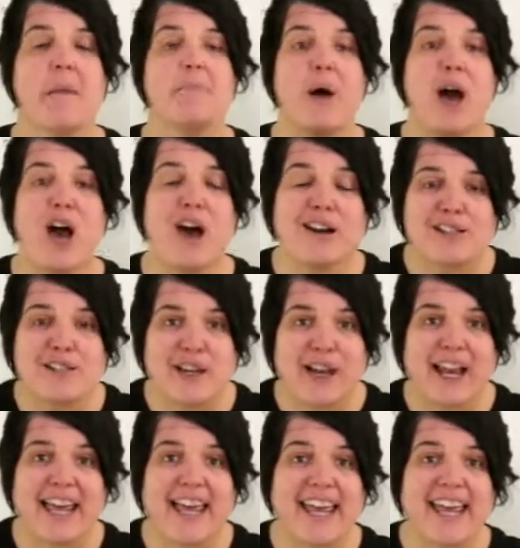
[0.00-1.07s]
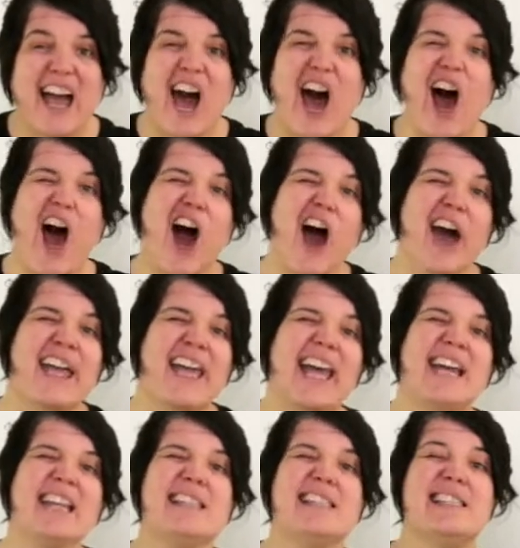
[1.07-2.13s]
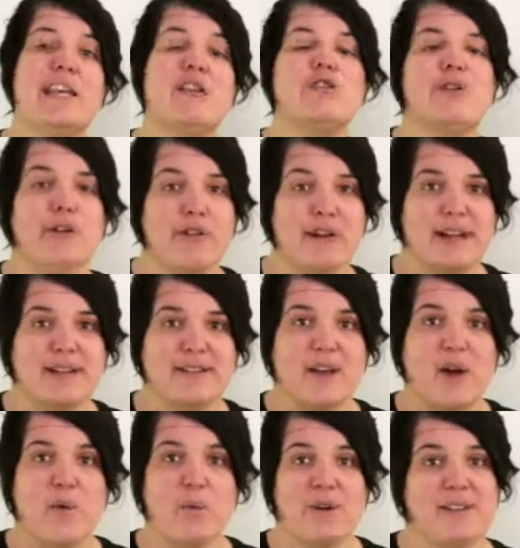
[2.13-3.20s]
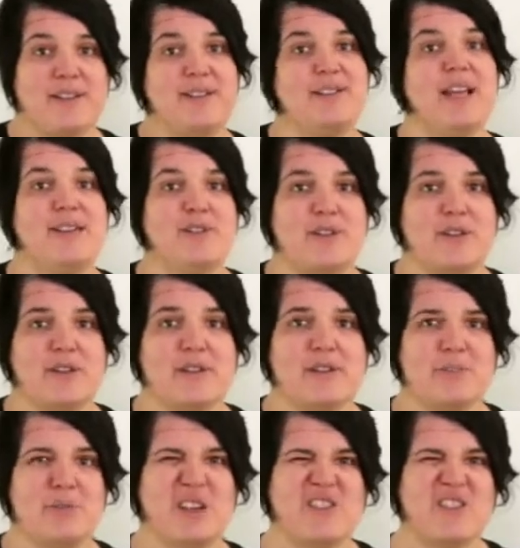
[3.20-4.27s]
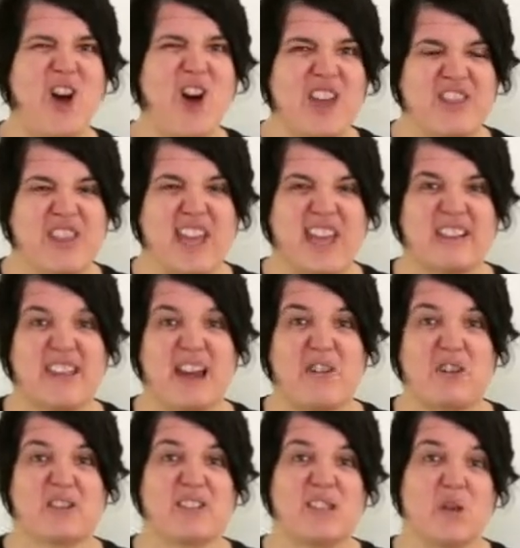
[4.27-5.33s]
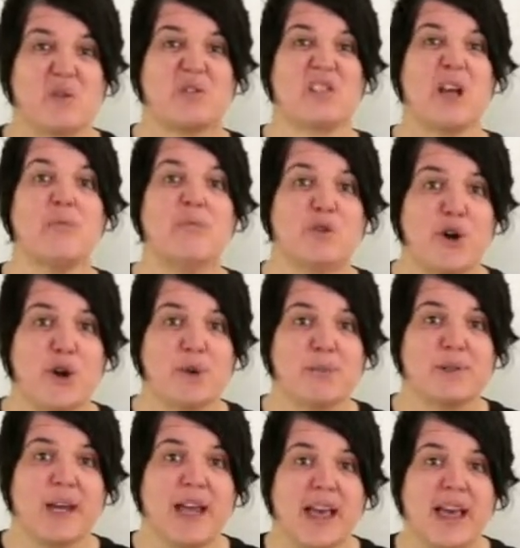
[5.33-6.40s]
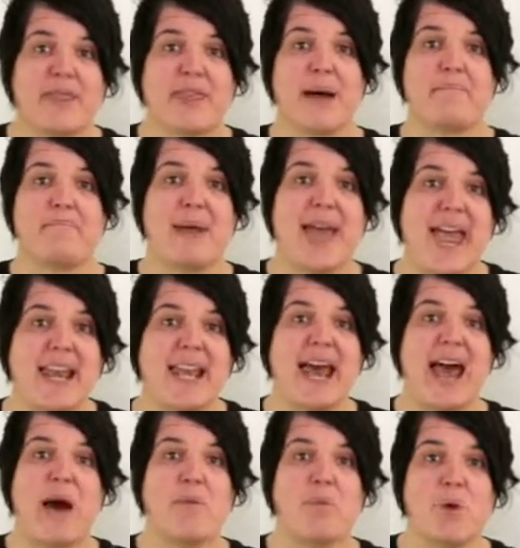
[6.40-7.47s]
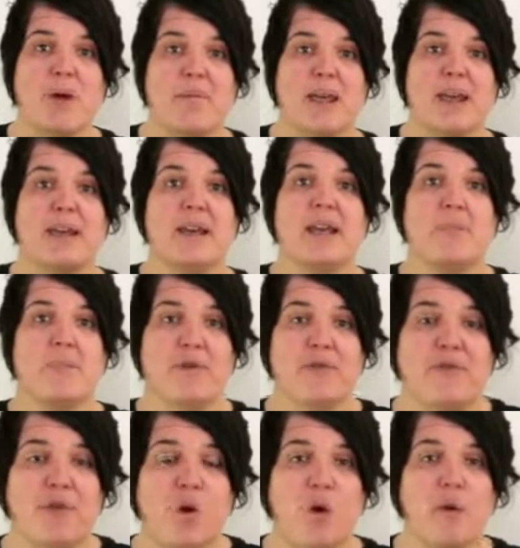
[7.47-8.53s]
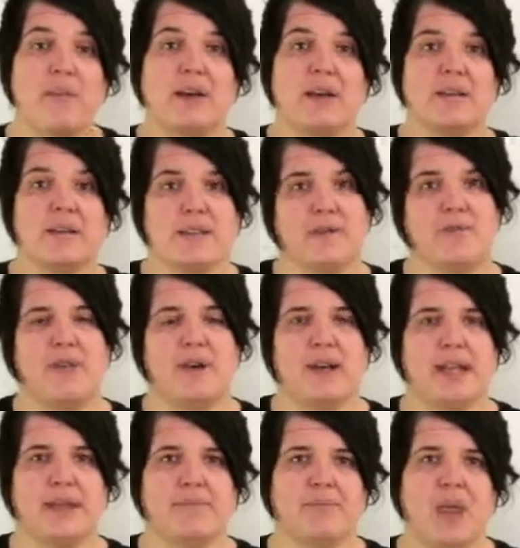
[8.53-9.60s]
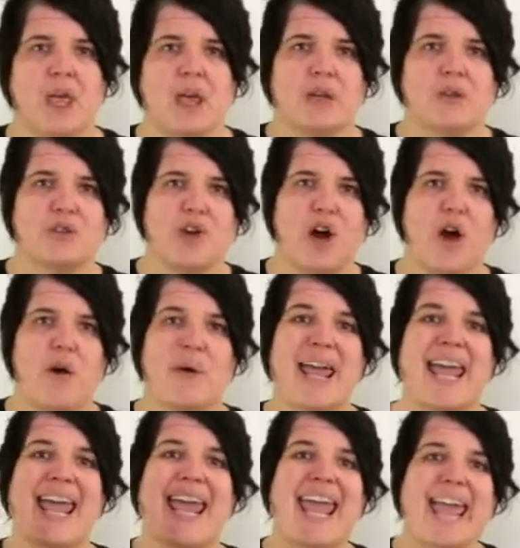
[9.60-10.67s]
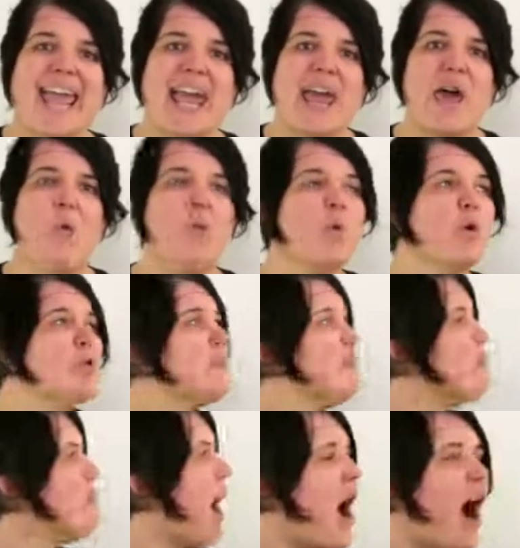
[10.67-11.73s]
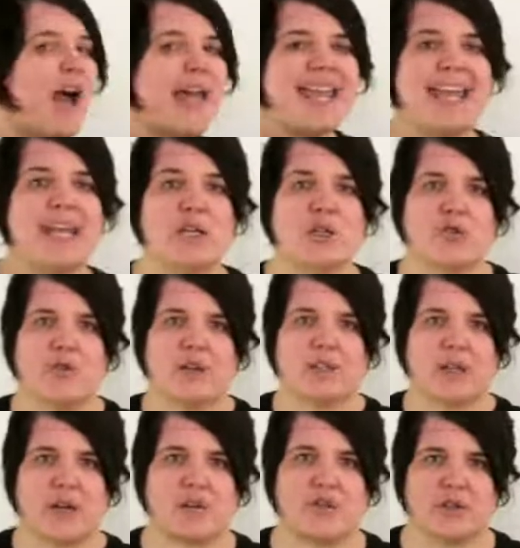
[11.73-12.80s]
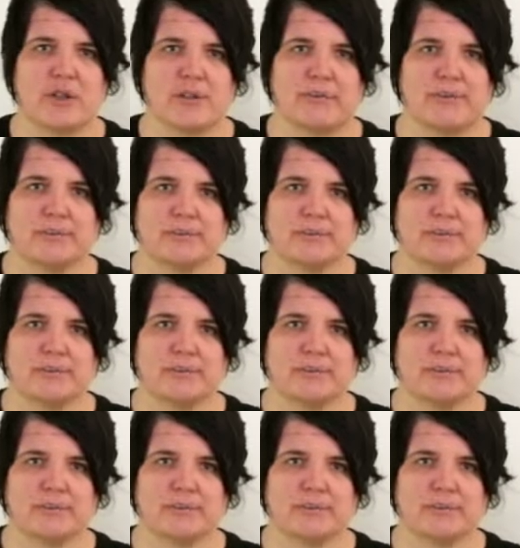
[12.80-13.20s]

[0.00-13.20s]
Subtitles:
Personally, I disagreed with the sentence because I think there are still some jobs that men and women perform differently. So here was my introduction.